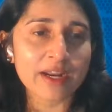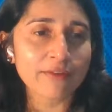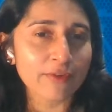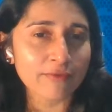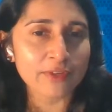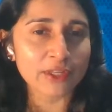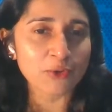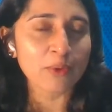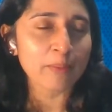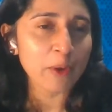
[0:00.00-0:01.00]
right fit for
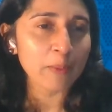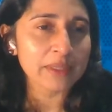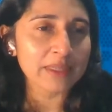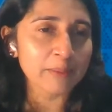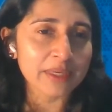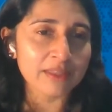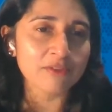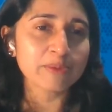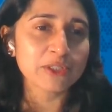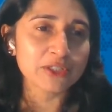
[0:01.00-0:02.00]
you, I'm hoping there'll be
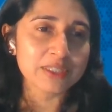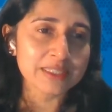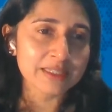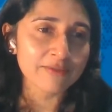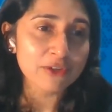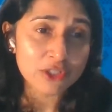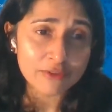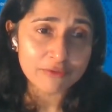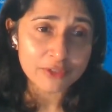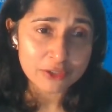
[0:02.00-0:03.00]
other opportunities in
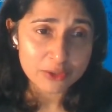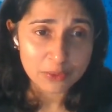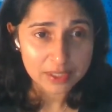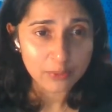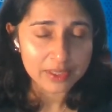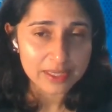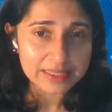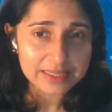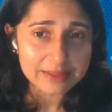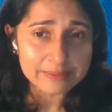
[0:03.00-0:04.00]
future for you to work with
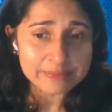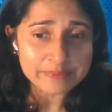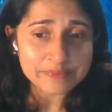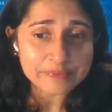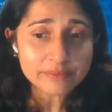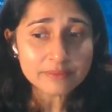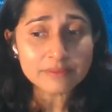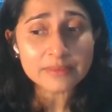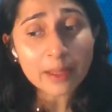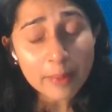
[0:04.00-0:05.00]
us.
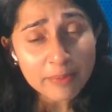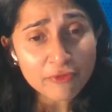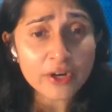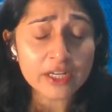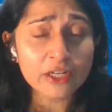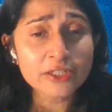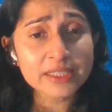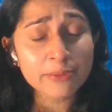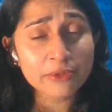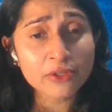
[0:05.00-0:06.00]
But before I
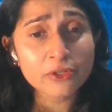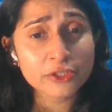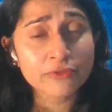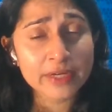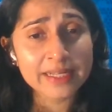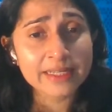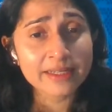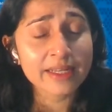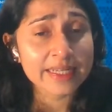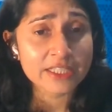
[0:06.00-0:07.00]
close, I would also
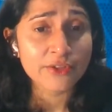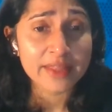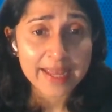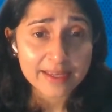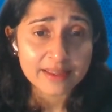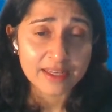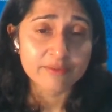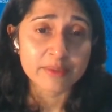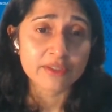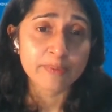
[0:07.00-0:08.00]
really like to thank the
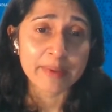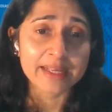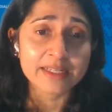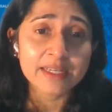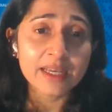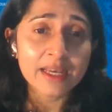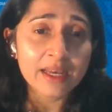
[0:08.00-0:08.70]
government of Japan